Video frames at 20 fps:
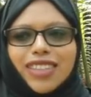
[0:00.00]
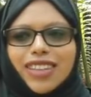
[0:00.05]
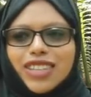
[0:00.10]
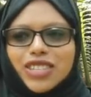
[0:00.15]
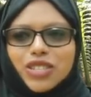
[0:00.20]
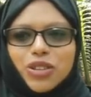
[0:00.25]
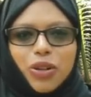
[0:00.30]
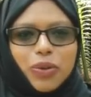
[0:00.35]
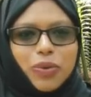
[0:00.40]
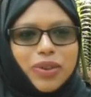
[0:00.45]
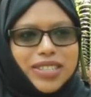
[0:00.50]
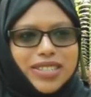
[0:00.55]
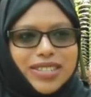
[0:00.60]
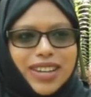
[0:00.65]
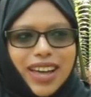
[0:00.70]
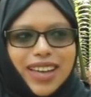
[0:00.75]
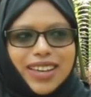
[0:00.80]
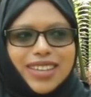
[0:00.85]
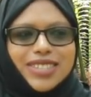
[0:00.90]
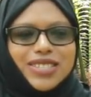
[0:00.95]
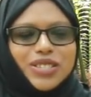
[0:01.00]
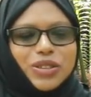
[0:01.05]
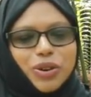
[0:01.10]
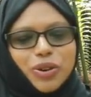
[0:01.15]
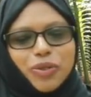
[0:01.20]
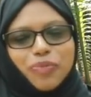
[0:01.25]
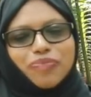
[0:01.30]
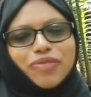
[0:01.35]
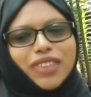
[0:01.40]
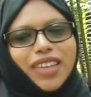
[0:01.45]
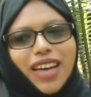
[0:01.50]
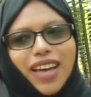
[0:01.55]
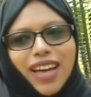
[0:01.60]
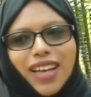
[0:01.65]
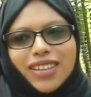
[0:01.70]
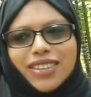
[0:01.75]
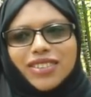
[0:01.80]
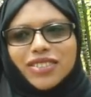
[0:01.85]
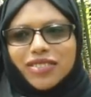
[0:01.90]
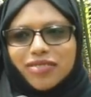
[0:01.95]
It's always nice. So
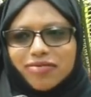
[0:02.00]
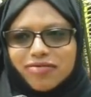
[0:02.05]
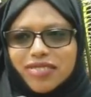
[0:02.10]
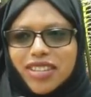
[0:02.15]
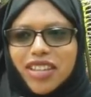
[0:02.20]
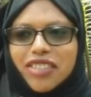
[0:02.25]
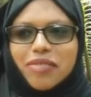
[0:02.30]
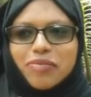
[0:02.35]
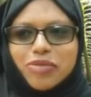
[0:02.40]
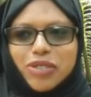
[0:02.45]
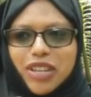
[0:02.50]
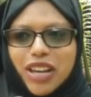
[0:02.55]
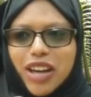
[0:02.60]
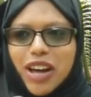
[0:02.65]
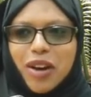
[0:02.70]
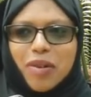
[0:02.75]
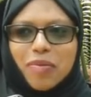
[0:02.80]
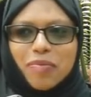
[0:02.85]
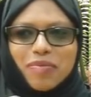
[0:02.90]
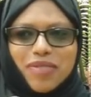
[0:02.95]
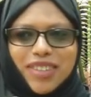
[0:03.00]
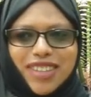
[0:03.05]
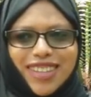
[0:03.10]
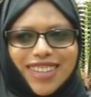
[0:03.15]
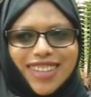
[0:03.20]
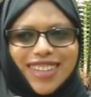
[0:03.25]
yeah, tell them to come.